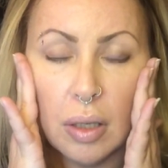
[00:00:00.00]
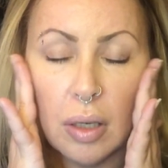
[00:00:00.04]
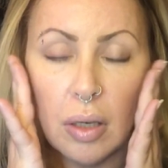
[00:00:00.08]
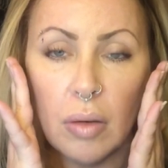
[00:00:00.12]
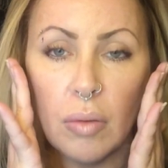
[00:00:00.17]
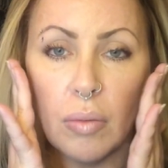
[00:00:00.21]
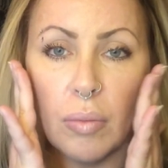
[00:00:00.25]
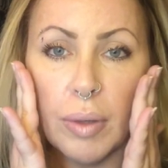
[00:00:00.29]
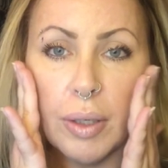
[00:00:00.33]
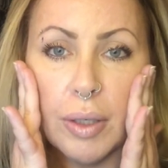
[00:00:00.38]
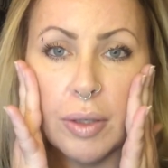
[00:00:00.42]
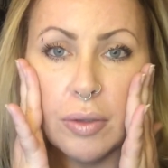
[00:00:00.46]

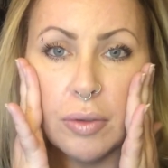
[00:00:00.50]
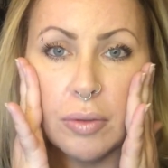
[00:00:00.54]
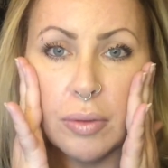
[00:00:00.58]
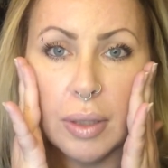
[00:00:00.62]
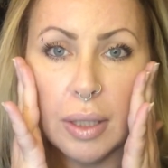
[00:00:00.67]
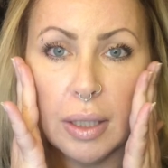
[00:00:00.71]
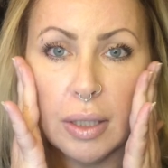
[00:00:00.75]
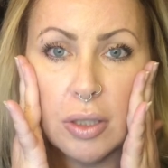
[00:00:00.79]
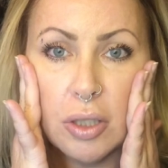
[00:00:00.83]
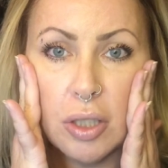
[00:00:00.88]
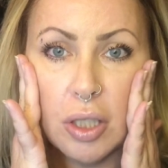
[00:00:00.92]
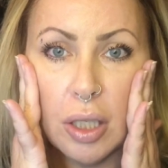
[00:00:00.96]
When you're doing a
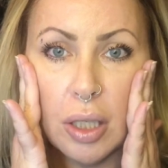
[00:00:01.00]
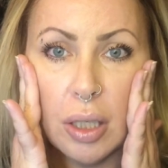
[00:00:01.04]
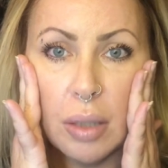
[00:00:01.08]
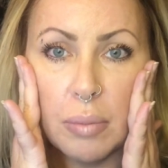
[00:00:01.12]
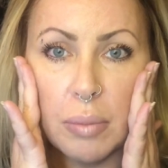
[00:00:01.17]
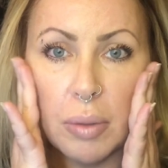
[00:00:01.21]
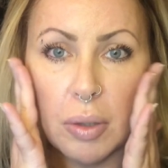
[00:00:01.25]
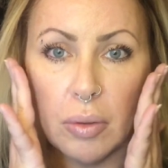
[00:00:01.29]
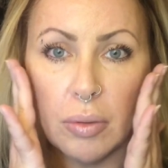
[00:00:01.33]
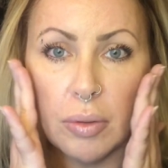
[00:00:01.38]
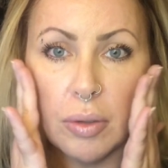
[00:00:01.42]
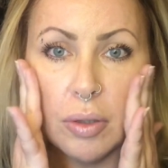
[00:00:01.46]

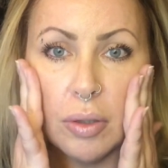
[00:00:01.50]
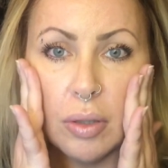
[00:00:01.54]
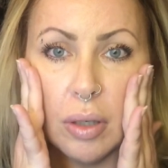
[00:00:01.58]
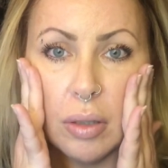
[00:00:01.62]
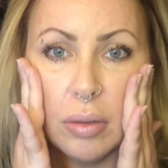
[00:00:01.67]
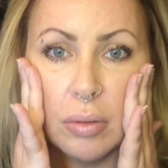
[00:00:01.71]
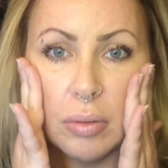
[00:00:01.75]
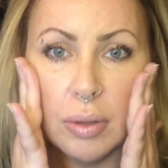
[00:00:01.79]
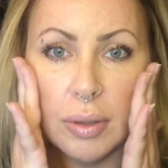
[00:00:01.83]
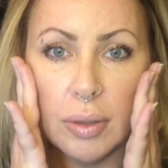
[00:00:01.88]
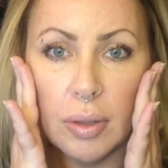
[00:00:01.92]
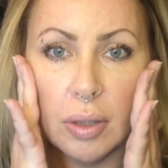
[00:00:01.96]
cheekbone, you're not
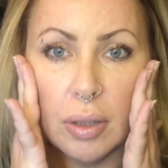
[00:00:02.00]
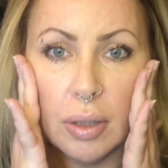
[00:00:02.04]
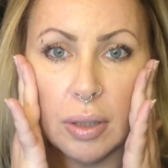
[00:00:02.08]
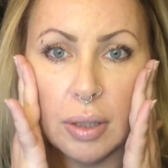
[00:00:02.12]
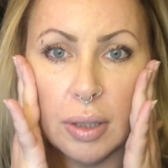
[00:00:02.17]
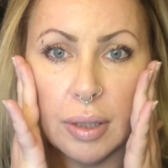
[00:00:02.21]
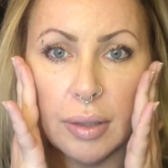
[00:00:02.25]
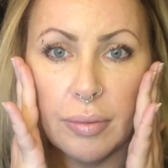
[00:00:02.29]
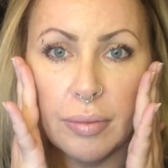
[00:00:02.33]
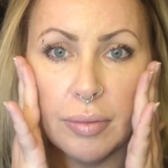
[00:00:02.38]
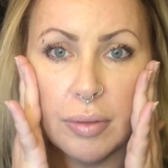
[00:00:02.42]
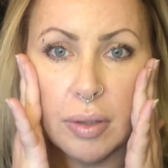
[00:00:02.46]
only going to
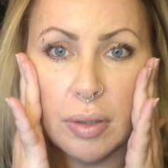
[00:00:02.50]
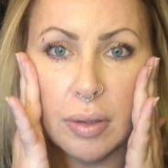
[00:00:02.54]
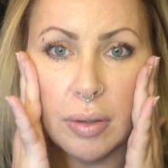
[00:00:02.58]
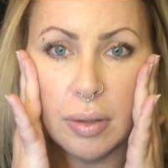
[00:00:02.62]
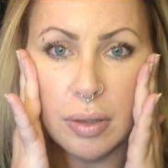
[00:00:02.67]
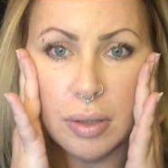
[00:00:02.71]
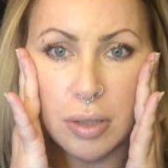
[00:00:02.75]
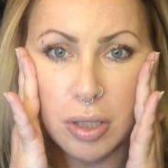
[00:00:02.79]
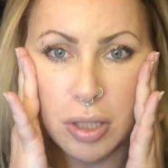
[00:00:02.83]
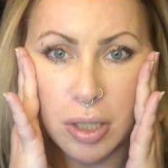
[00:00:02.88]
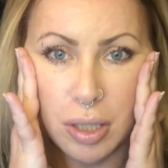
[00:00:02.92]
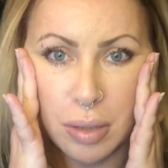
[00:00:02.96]
lift the
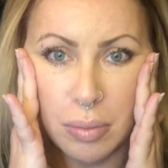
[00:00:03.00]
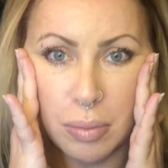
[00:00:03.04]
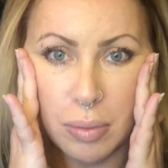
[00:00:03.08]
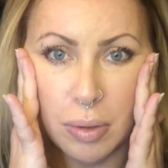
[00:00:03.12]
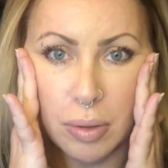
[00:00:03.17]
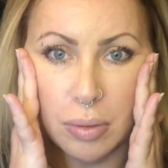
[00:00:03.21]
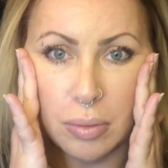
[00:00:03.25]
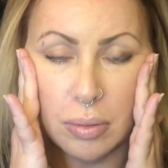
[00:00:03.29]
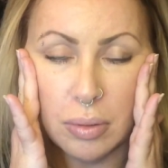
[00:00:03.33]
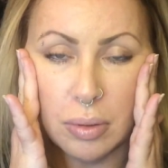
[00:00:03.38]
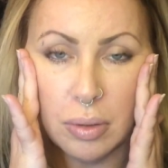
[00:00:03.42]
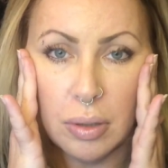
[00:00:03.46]

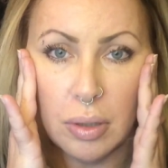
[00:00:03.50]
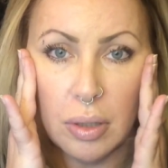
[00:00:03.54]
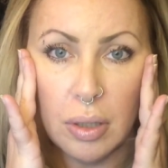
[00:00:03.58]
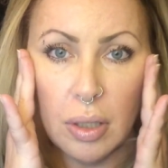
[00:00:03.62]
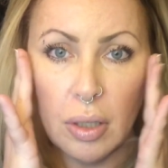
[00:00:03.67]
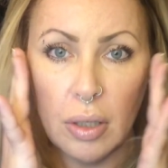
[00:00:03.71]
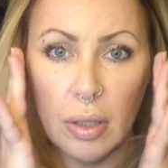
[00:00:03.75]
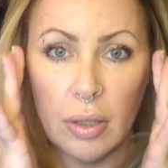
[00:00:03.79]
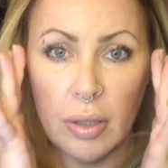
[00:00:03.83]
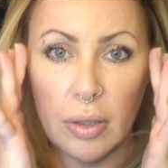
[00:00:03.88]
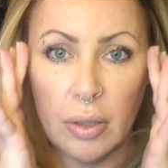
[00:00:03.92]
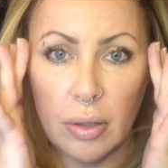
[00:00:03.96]
cheekbone,
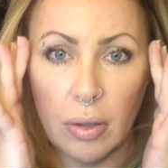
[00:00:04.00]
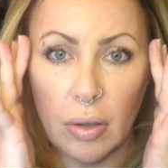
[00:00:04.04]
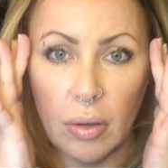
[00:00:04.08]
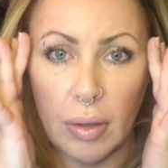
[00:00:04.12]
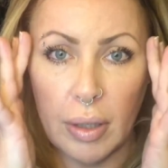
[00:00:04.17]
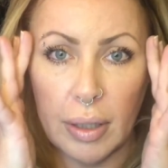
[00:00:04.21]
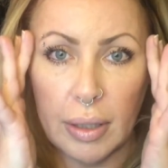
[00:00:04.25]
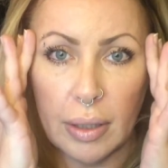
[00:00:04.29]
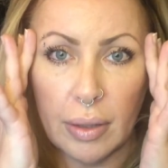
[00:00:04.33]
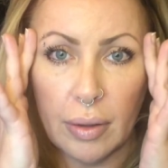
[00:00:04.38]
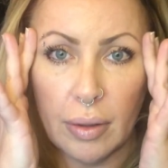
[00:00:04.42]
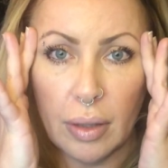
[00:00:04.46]
you're going
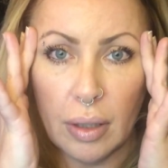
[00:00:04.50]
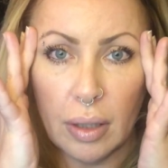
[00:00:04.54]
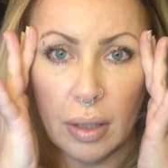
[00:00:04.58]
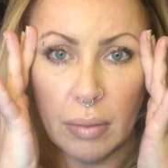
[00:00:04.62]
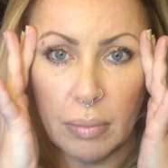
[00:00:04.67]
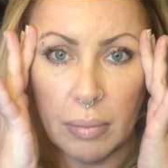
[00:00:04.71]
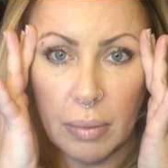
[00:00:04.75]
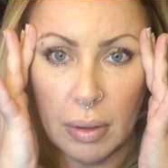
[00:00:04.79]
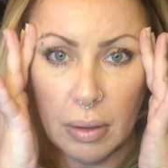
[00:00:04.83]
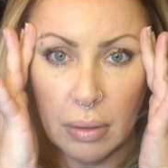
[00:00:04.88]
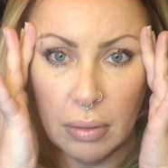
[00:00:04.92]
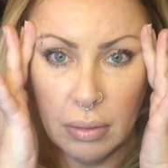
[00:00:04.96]
to think
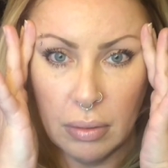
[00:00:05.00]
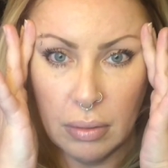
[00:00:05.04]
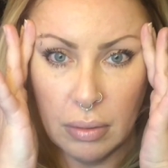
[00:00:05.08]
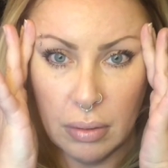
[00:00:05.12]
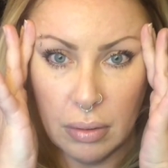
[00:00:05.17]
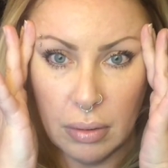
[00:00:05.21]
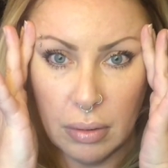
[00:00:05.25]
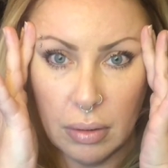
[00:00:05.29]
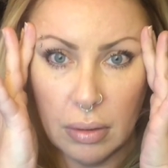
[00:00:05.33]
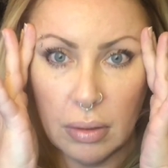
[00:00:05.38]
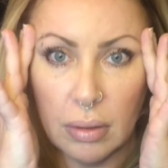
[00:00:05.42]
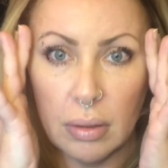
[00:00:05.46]
about
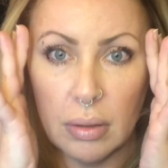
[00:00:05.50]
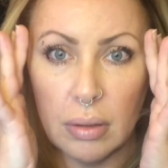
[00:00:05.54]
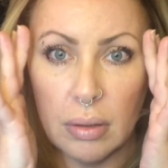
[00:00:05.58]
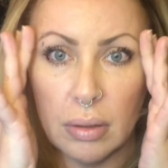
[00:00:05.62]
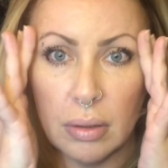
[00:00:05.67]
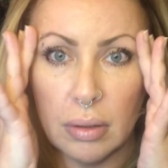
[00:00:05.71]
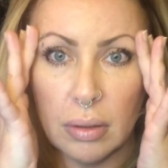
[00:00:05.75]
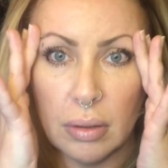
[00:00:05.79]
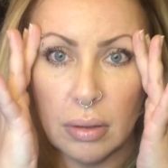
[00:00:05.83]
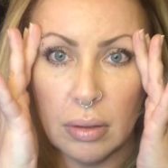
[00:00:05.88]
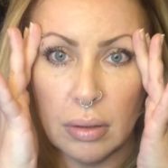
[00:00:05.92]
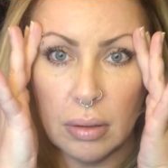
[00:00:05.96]

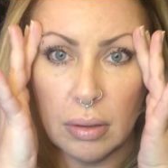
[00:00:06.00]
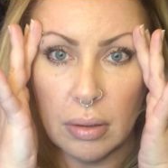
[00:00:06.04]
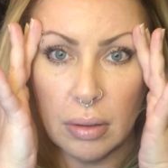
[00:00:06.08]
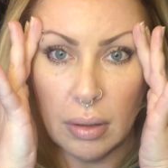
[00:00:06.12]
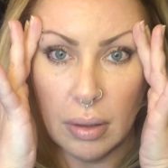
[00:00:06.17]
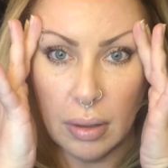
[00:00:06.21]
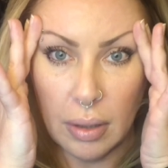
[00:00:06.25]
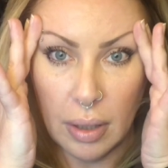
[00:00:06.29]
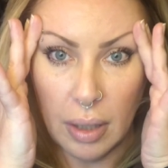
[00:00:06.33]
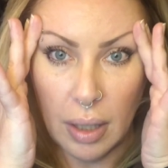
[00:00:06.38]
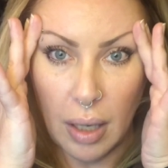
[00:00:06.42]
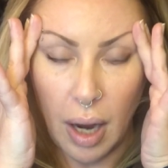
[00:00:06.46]

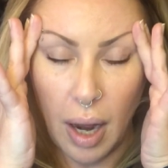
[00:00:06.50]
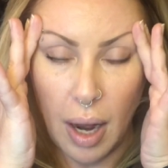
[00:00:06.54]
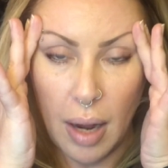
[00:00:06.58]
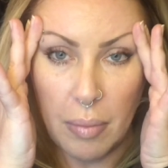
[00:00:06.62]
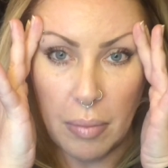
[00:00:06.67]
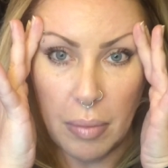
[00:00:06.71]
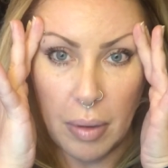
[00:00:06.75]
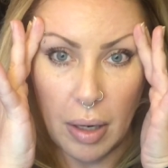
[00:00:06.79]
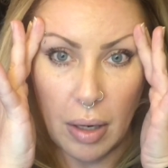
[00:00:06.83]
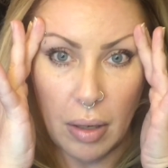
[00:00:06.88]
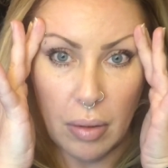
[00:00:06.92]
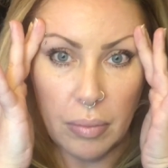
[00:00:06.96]
the
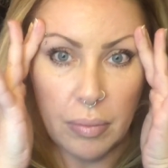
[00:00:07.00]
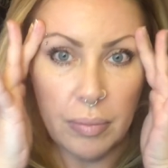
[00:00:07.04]
eyebrow.